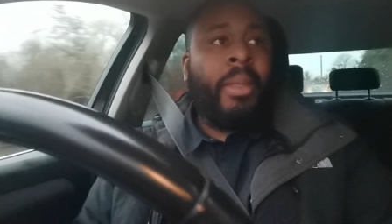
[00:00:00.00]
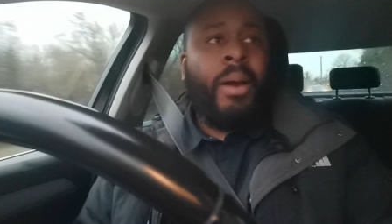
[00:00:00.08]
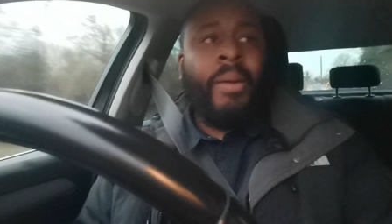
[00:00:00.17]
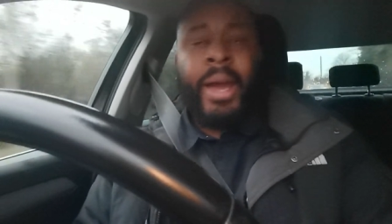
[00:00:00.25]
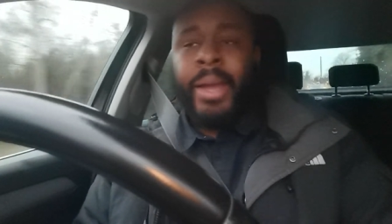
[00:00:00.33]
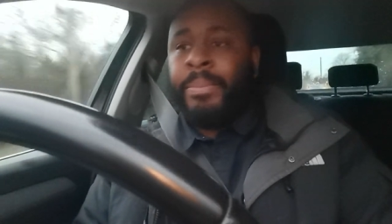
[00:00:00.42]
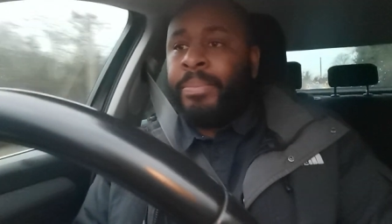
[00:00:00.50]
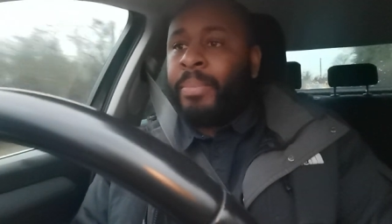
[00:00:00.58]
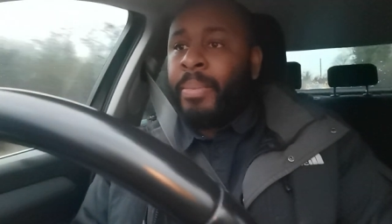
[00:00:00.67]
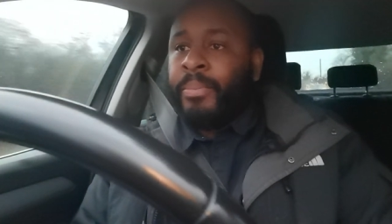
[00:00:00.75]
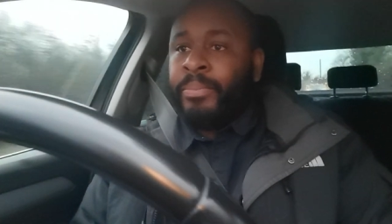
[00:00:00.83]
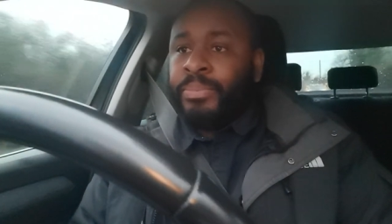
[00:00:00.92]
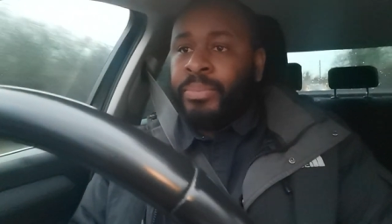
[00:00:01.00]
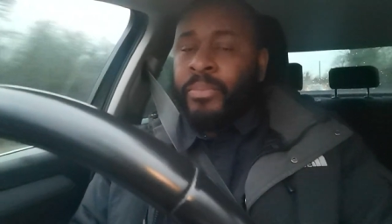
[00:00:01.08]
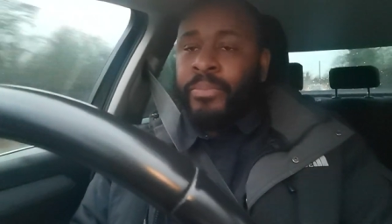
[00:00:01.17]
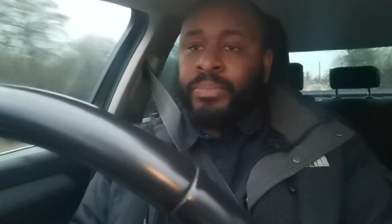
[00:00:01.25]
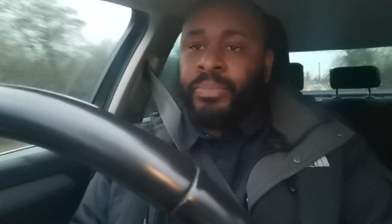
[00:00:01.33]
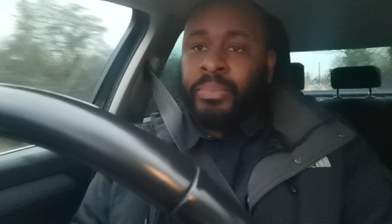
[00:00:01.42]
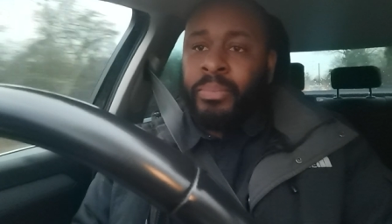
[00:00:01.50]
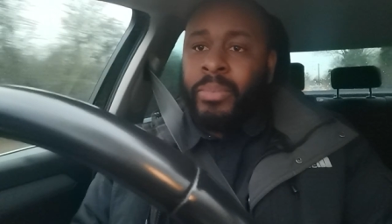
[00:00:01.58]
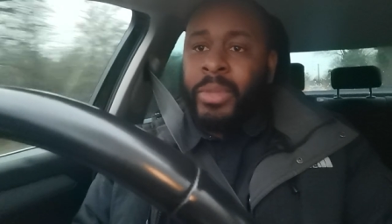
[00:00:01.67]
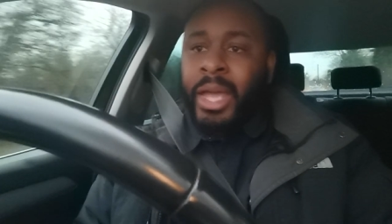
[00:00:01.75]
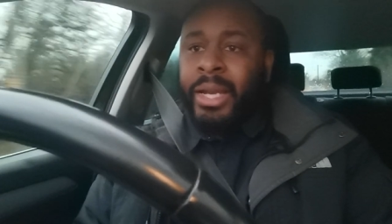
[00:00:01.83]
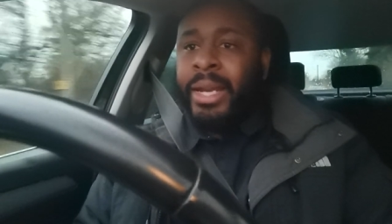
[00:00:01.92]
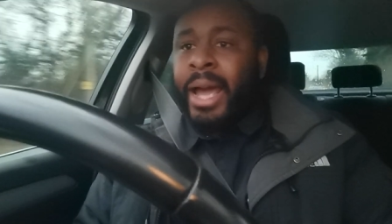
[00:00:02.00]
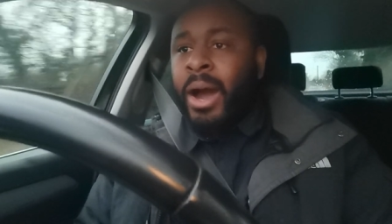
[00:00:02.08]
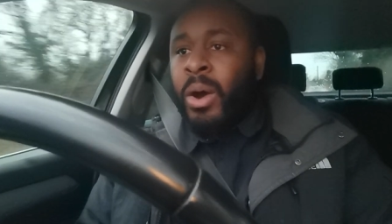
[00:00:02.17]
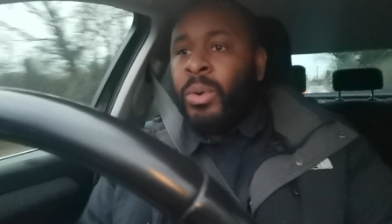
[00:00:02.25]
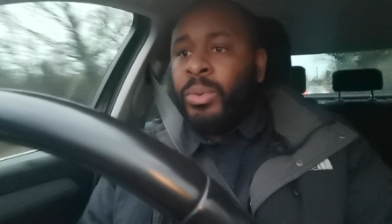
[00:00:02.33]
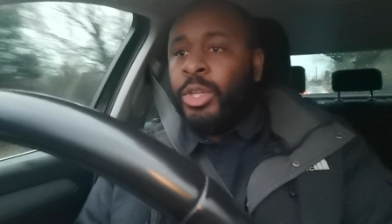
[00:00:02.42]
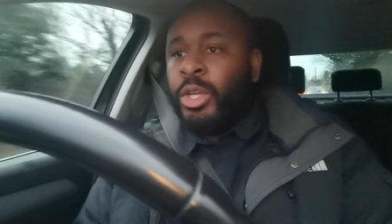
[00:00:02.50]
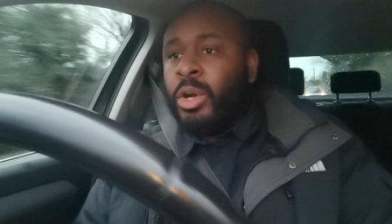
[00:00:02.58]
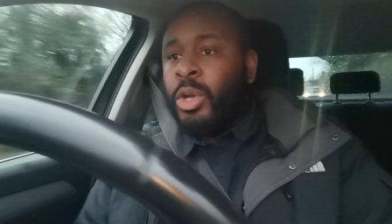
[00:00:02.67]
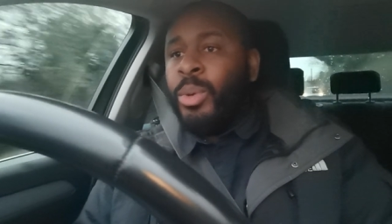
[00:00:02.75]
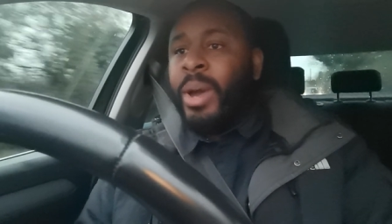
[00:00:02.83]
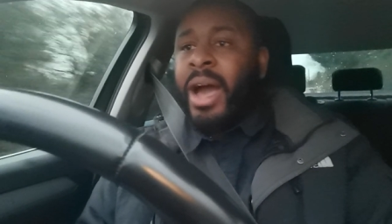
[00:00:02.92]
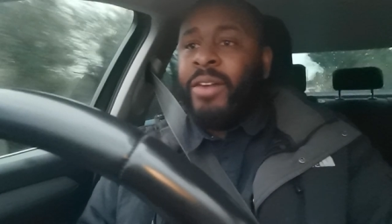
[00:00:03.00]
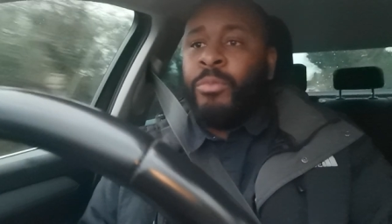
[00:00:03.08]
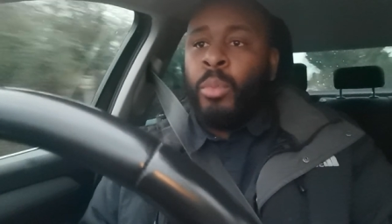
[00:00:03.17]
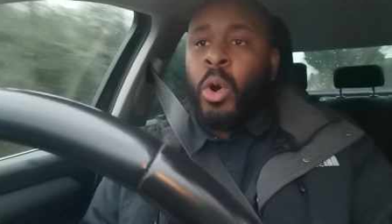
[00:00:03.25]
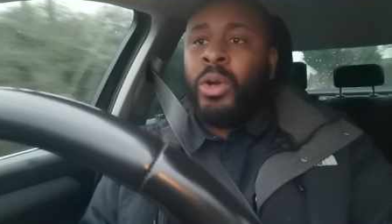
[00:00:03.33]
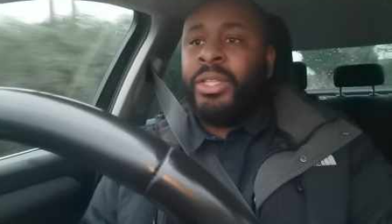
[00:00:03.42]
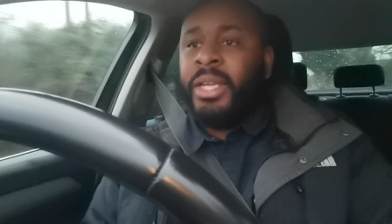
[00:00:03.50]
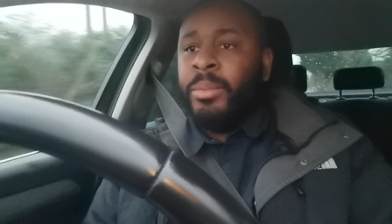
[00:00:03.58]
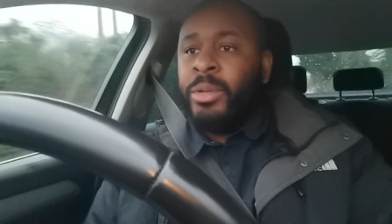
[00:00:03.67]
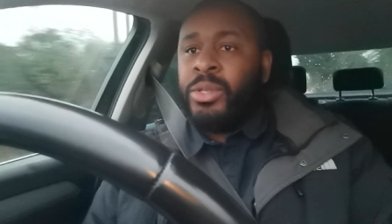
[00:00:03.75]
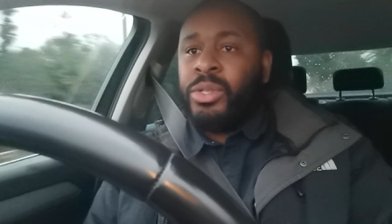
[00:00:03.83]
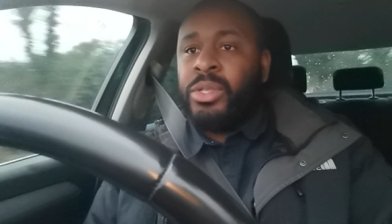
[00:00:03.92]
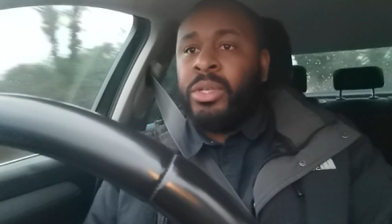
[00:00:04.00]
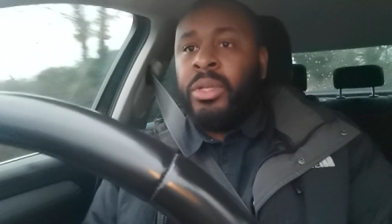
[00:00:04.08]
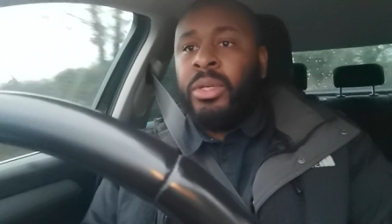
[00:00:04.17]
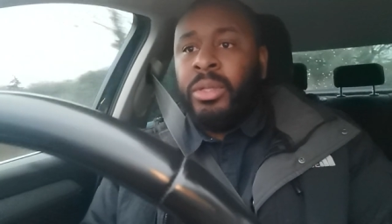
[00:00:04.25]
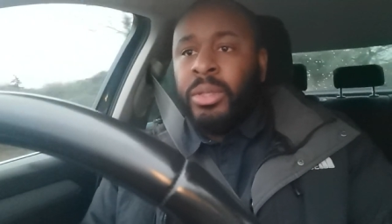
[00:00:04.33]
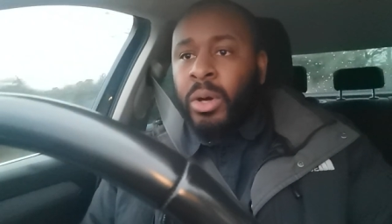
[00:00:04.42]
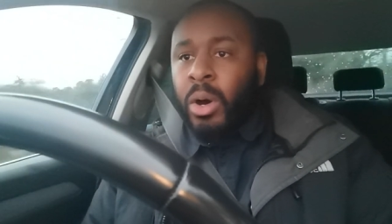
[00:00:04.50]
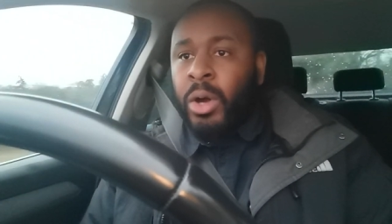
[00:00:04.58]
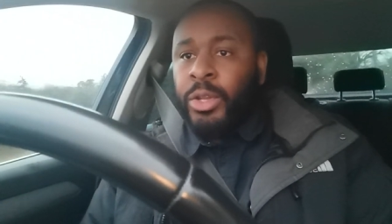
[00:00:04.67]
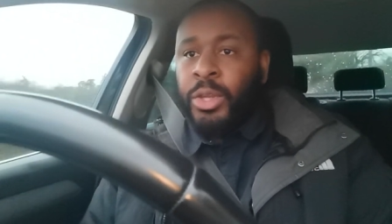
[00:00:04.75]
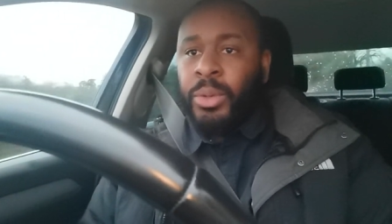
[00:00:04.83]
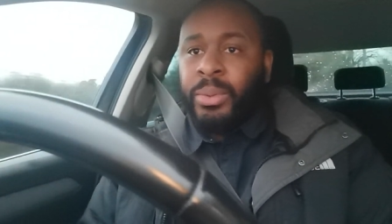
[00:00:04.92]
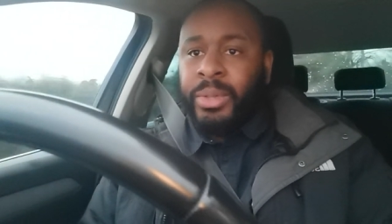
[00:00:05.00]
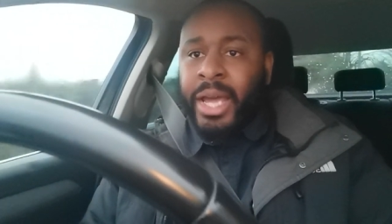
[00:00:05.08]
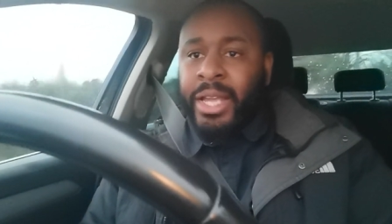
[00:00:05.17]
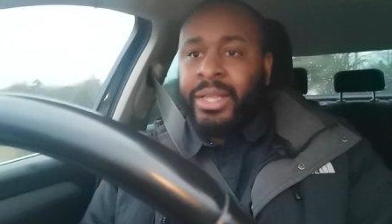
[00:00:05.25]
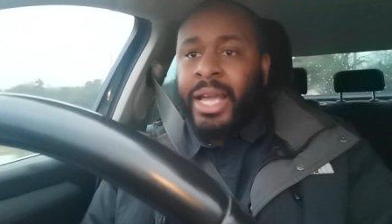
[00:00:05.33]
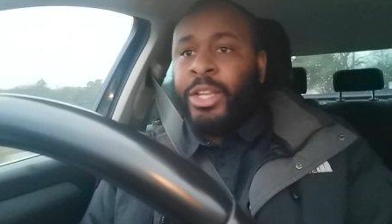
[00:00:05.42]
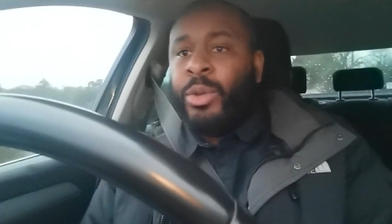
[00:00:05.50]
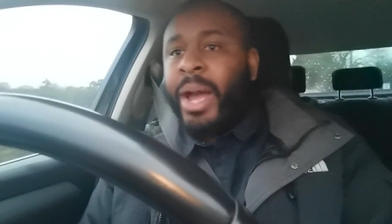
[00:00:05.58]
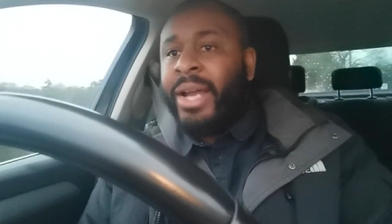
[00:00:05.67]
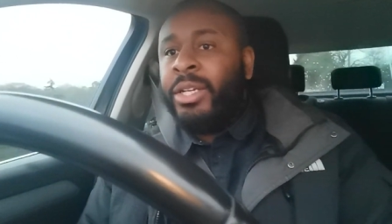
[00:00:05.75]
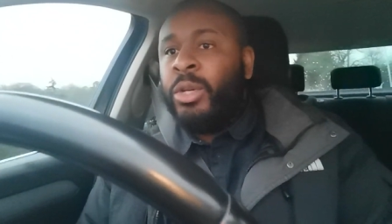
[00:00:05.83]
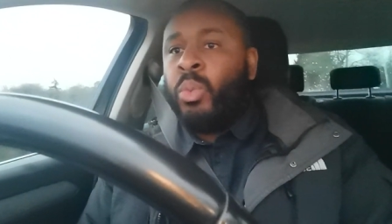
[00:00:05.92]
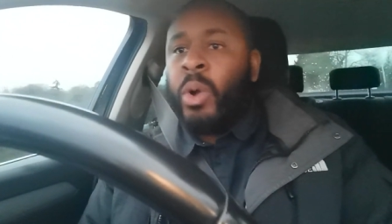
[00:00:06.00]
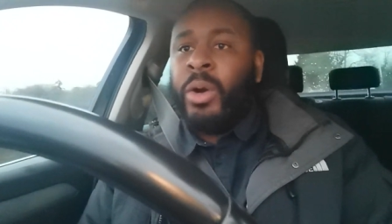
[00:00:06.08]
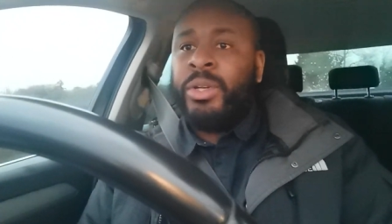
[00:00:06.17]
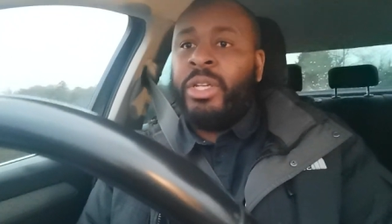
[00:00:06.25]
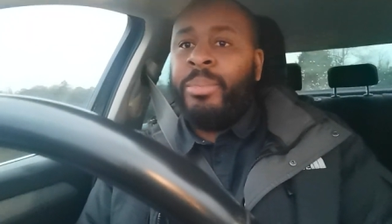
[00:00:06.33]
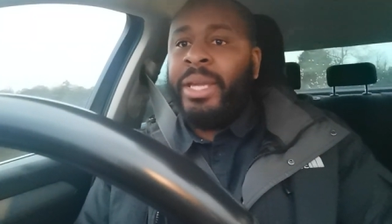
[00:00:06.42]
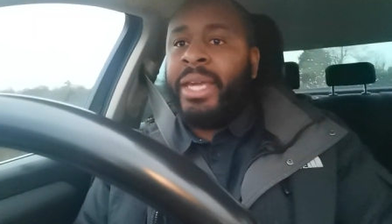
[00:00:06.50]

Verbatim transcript: All right, and now you know you have more demons on you than you had in the world in the